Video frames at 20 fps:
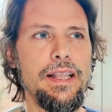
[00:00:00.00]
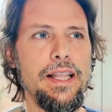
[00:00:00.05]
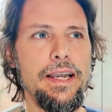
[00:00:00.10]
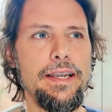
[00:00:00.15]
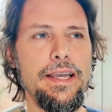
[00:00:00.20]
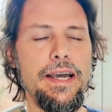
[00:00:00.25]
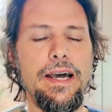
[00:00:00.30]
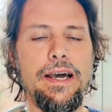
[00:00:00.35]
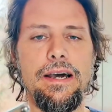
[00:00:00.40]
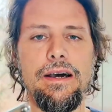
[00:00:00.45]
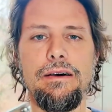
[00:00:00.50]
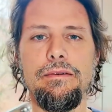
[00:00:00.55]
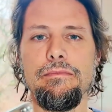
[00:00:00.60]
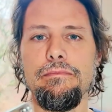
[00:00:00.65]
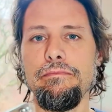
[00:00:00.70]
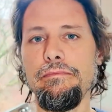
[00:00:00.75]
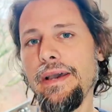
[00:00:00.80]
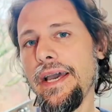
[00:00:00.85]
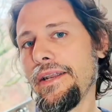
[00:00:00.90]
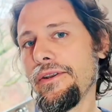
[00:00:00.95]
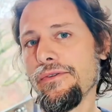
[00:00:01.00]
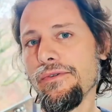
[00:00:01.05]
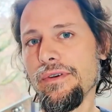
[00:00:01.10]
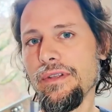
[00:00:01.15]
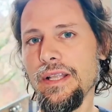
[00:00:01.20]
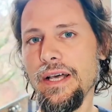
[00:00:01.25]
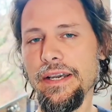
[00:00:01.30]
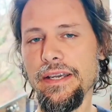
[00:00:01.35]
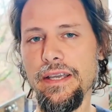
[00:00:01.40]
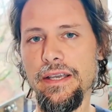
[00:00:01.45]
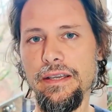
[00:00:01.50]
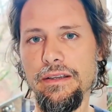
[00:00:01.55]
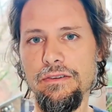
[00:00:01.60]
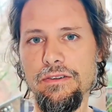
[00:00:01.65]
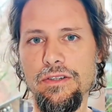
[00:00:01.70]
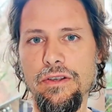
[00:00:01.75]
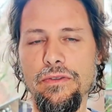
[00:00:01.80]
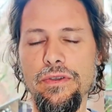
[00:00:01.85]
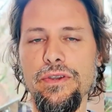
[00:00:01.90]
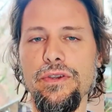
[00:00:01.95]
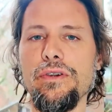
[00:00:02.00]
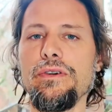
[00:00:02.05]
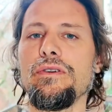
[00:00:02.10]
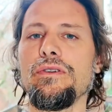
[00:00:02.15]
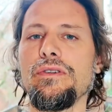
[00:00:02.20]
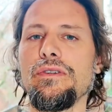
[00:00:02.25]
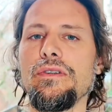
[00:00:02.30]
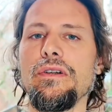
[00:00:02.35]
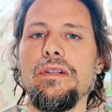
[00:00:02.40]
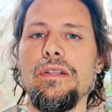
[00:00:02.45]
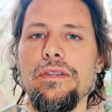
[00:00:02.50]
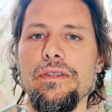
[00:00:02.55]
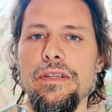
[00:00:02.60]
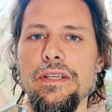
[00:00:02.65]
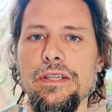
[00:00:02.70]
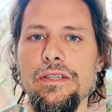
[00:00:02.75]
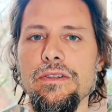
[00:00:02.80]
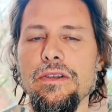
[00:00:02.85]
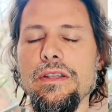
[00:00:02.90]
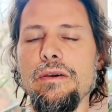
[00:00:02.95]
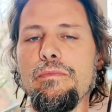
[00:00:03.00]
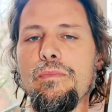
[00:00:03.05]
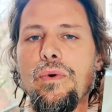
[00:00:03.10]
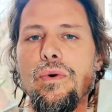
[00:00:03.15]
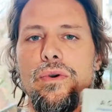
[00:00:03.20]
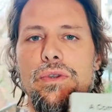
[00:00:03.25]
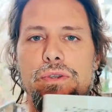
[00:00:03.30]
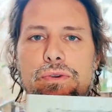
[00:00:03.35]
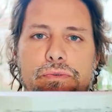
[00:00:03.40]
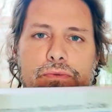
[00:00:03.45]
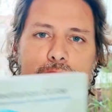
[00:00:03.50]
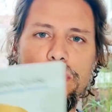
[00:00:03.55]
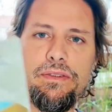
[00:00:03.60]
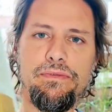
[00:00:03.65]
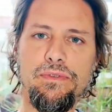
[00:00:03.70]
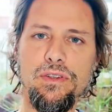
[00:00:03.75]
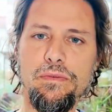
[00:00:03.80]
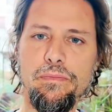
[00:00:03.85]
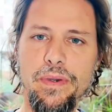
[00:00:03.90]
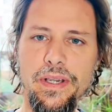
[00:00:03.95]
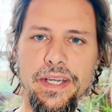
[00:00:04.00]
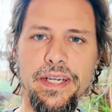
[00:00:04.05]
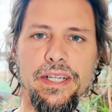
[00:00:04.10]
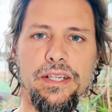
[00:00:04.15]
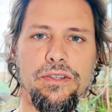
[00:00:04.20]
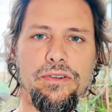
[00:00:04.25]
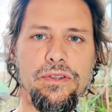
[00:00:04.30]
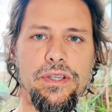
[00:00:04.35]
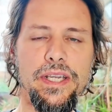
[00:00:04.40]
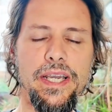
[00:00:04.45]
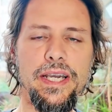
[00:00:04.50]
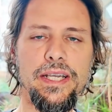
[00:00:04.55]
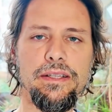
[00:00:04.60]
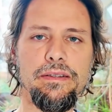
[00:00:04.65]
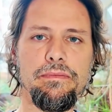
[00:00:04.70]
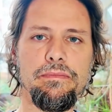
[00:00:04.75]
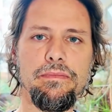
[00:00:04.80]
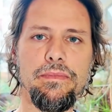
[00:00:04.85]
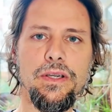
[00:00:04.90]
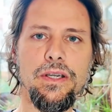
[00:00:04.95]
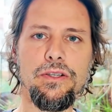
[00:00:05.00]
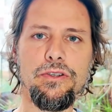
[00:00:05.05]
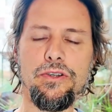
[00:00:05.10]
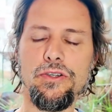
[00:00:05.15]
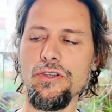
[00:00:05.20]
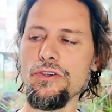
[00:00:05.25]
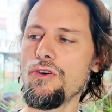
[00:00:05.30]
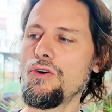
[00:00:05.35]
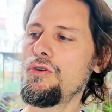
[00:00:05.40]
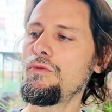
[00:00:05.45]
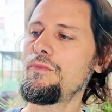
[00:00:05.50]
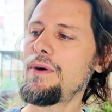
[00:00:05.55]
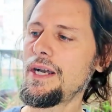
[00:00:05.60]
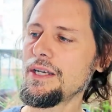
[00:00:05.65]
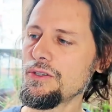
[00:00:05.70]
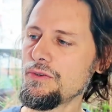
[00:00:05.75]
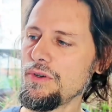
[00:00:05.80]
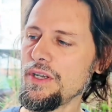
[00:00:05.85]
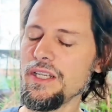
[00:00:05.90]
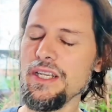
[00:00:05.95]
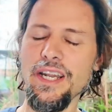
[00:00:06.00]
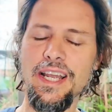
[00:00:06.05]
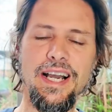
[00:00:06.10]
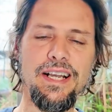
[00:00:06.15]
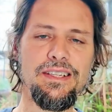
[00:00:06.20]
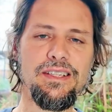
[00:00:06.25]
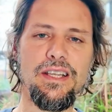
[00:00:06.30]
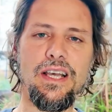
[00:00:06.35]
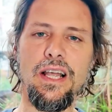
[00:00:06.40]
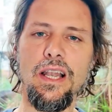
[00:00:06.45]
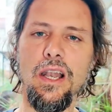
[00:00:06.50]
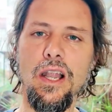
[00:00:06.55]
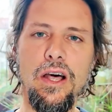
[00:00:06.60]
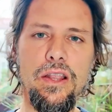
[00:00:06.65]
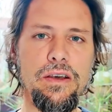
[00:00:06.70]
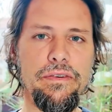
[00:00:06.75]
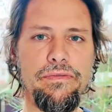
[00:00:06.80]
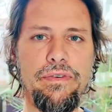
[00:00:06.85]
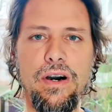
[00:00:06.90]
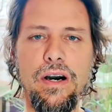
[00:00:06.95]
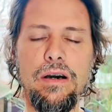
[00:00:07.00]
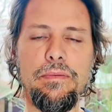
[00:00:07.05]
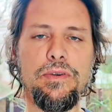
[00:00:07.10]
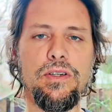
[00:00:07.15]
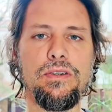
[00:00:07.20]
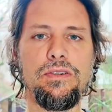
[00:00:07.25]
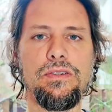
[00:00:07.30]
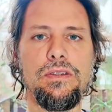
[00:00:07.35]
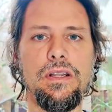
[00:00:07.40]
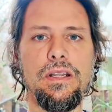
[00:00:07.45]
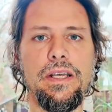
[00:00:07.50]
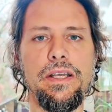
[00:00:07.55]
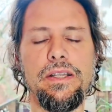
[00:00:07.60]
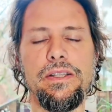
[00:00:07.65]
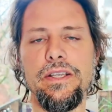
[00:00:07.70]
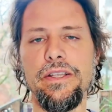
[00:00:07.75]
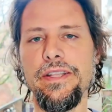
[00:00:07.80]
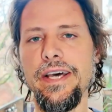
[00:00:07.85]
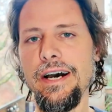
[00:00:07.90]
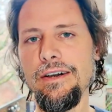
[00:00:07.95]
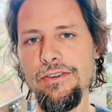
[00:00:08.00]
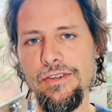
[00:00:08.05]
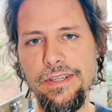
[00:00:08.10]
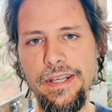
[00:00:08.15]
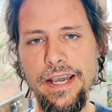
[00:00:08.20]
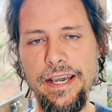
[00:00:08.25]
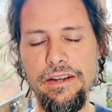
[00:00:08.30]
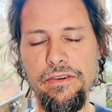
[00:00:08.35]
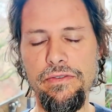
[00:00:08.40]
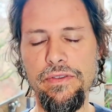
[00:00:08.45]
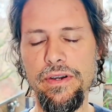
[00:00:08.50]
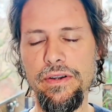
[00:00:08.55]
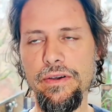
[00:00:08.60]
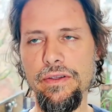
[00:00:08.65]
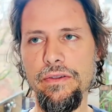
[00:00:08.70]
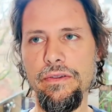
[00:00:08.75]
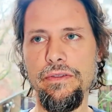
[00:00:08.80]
it like a manual, like something you consult. It's not a book you read from the beginning to the end. Just go back to it. It has a lot of options. The downside of the